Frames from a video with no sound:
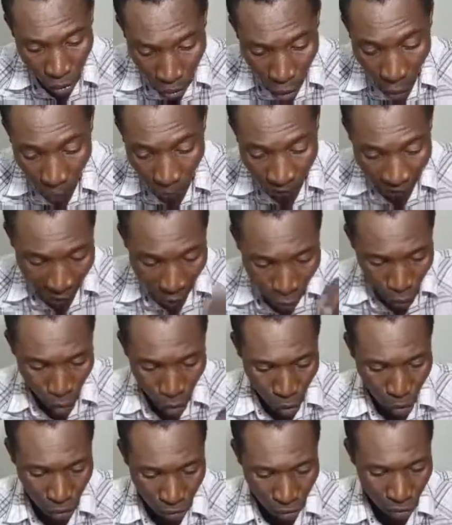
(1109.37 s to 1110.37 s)

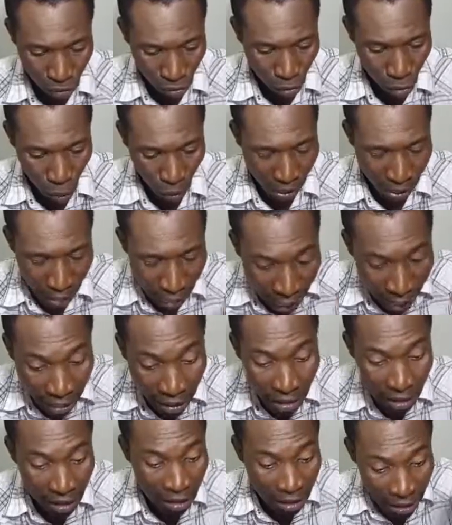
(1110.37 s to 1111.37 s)
values were held
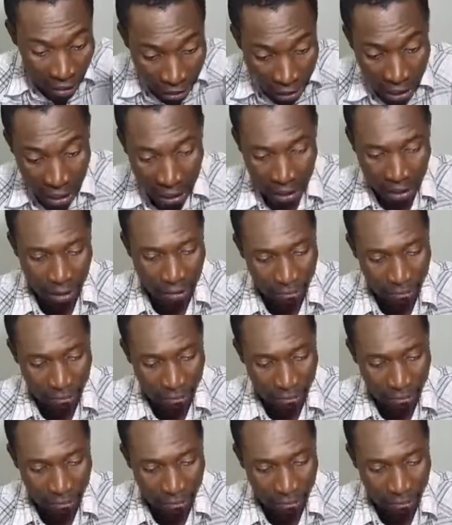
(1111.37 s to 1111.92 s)
dearly